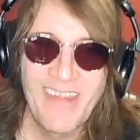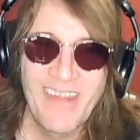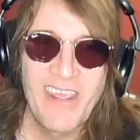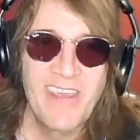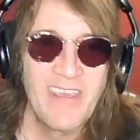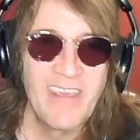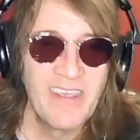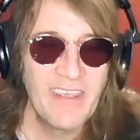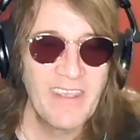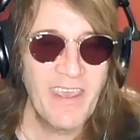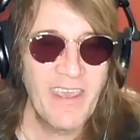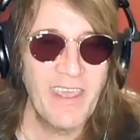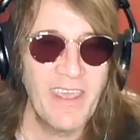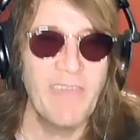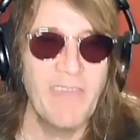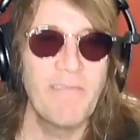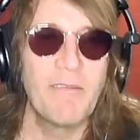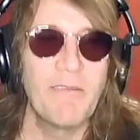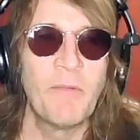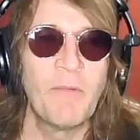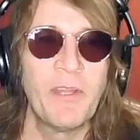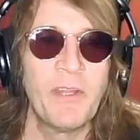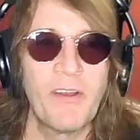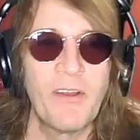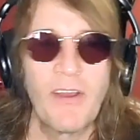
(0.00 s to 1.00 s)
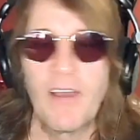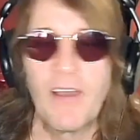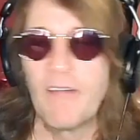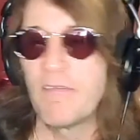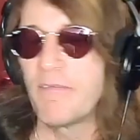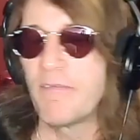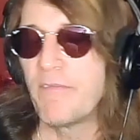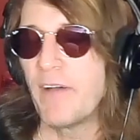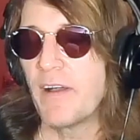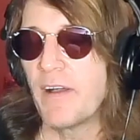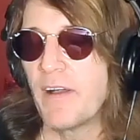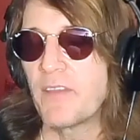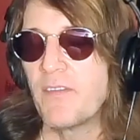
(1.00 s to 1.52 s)
Even when you're all
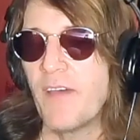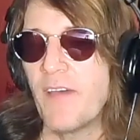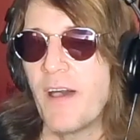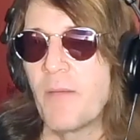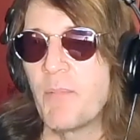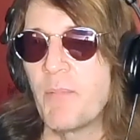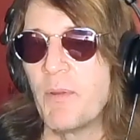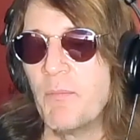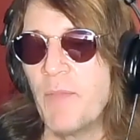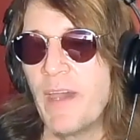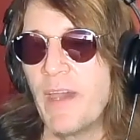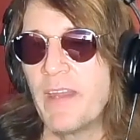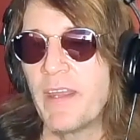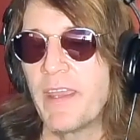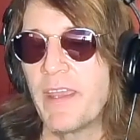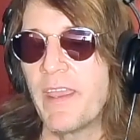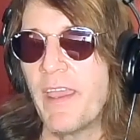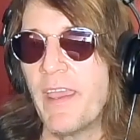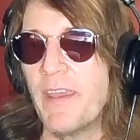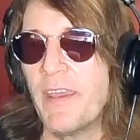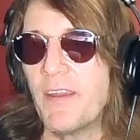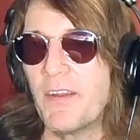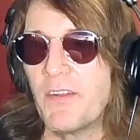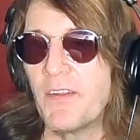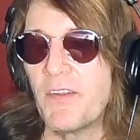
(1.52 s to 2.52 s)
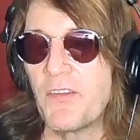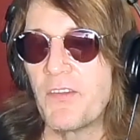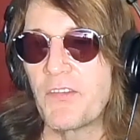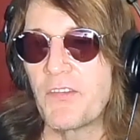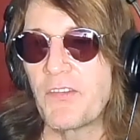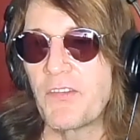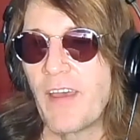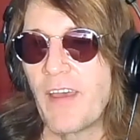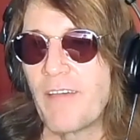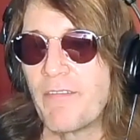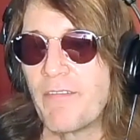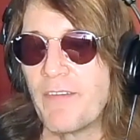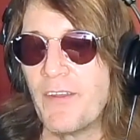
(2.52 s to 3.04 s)
fucked up and medicated and
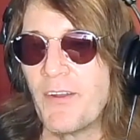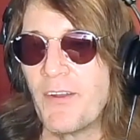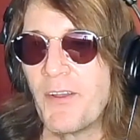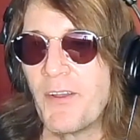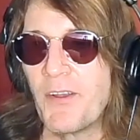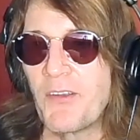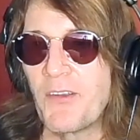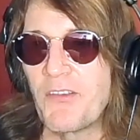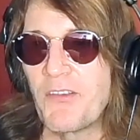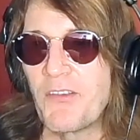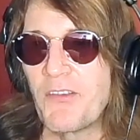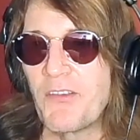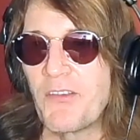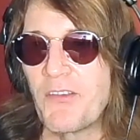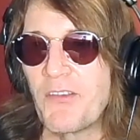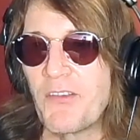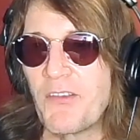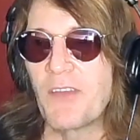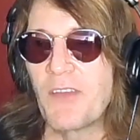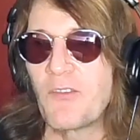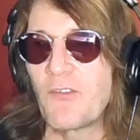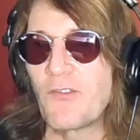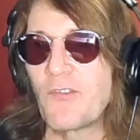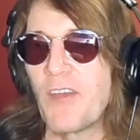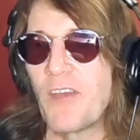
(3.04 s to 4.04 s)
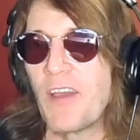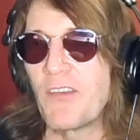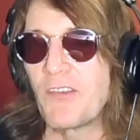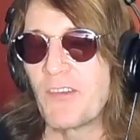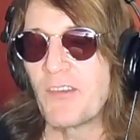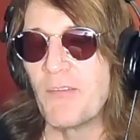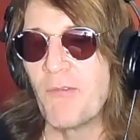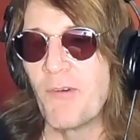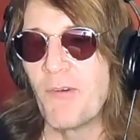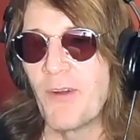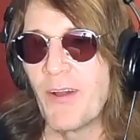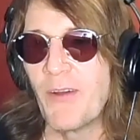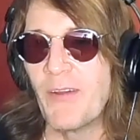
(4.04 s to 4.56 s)
stuff, you're still got stress
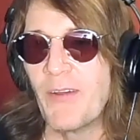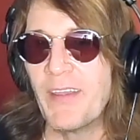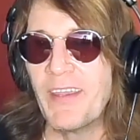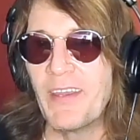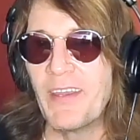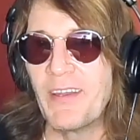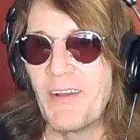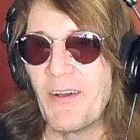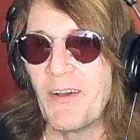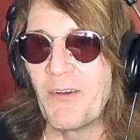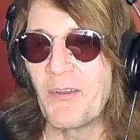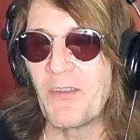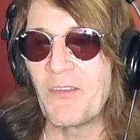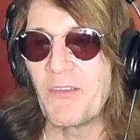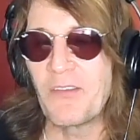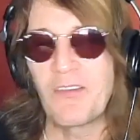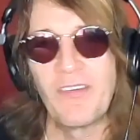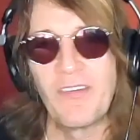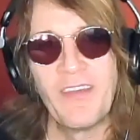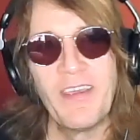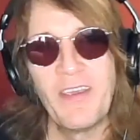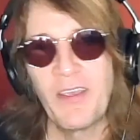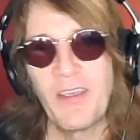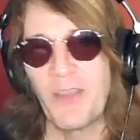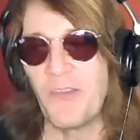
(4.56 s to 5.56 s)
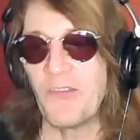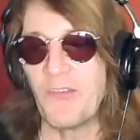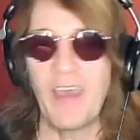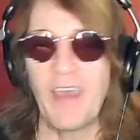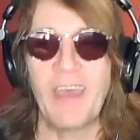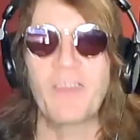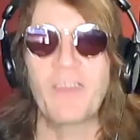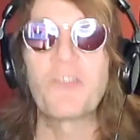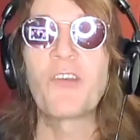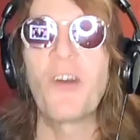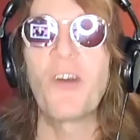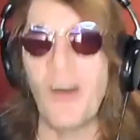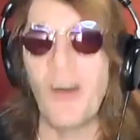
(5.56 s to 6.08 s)
and worry, is
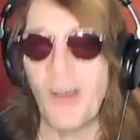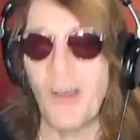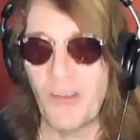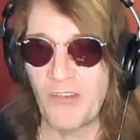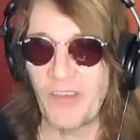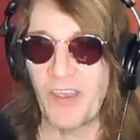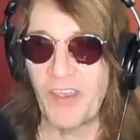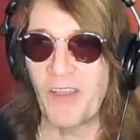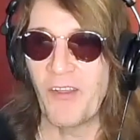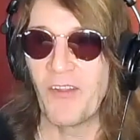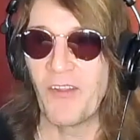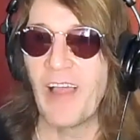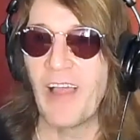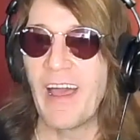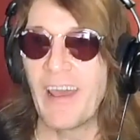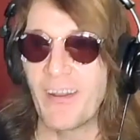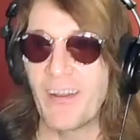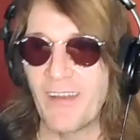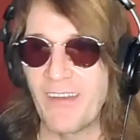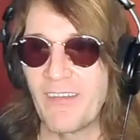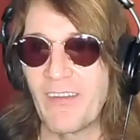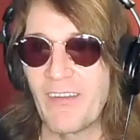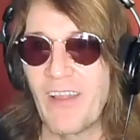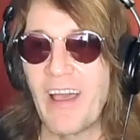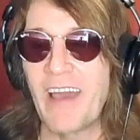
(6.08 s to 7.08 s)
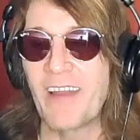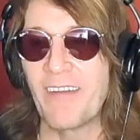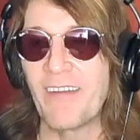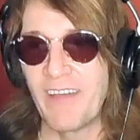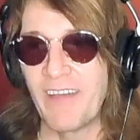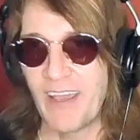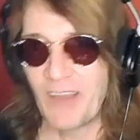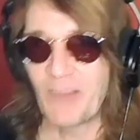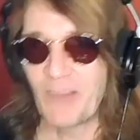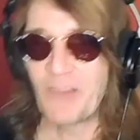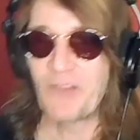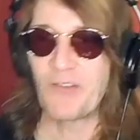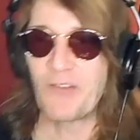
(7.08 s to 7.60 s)
that's causing a lot of
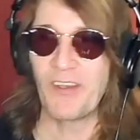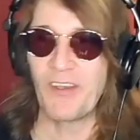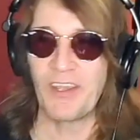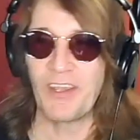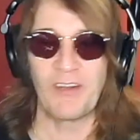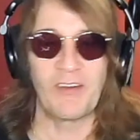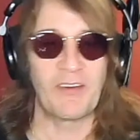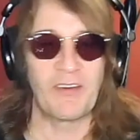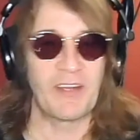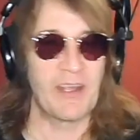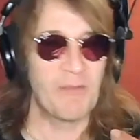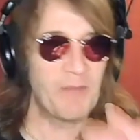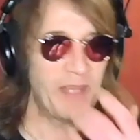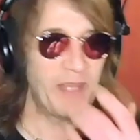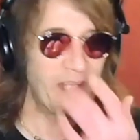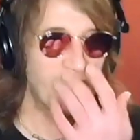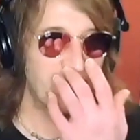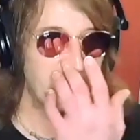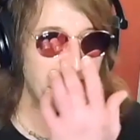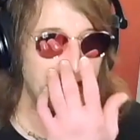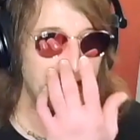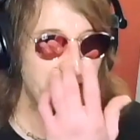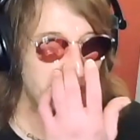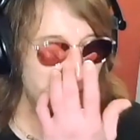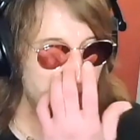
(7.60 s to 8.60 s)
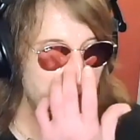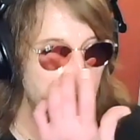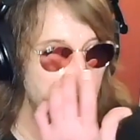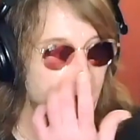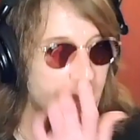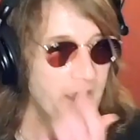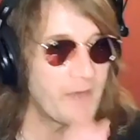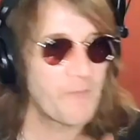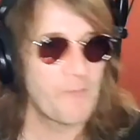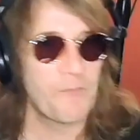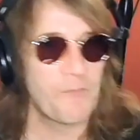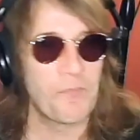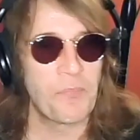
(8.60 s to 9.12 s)
extra, you know what I mean? So yeah,
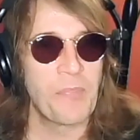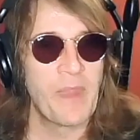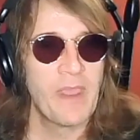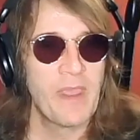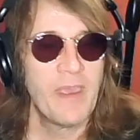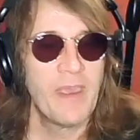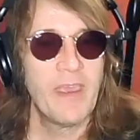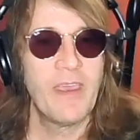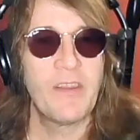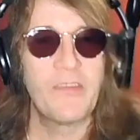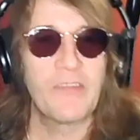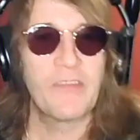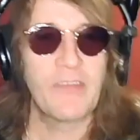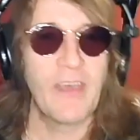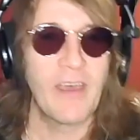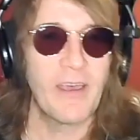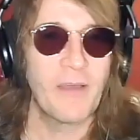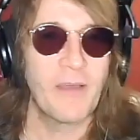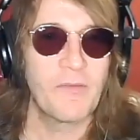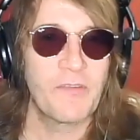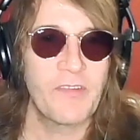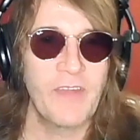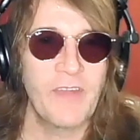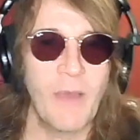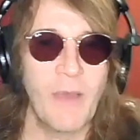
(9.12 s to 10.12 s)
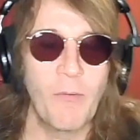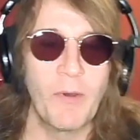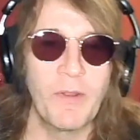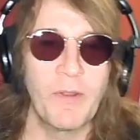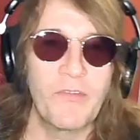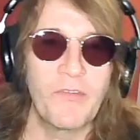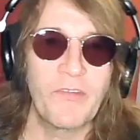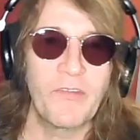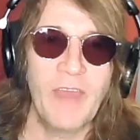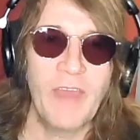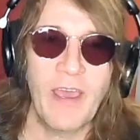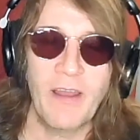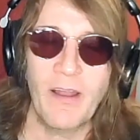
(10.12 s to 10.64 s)
it's not
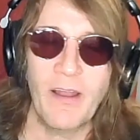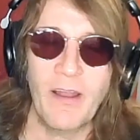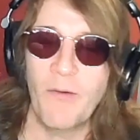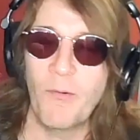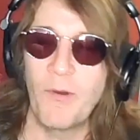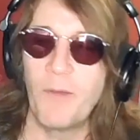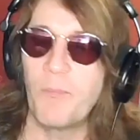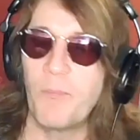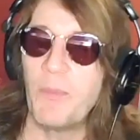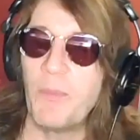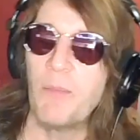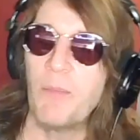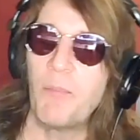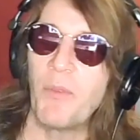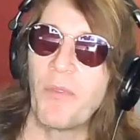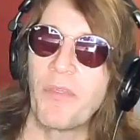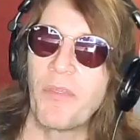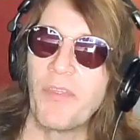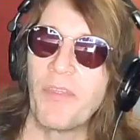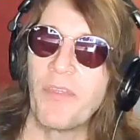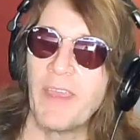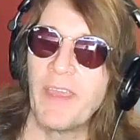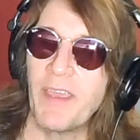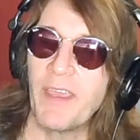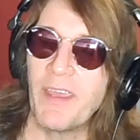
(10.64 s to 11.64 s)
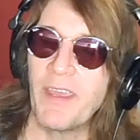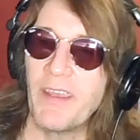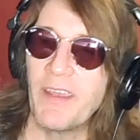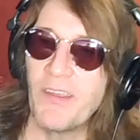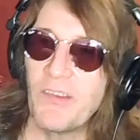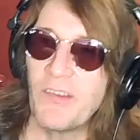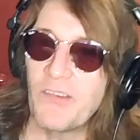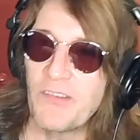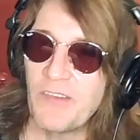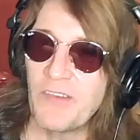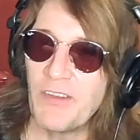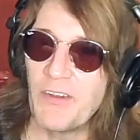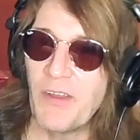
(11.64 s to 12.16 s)
what people think it
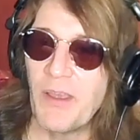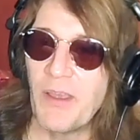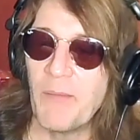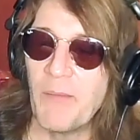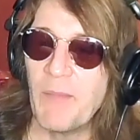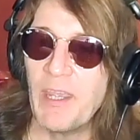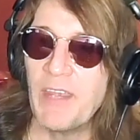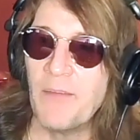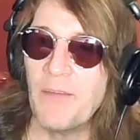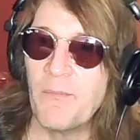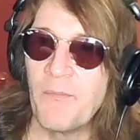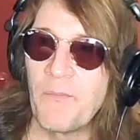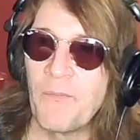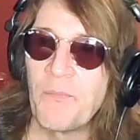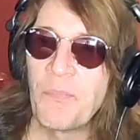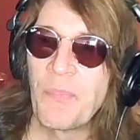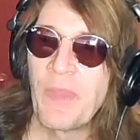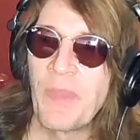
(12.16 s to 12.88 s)
is, I mean?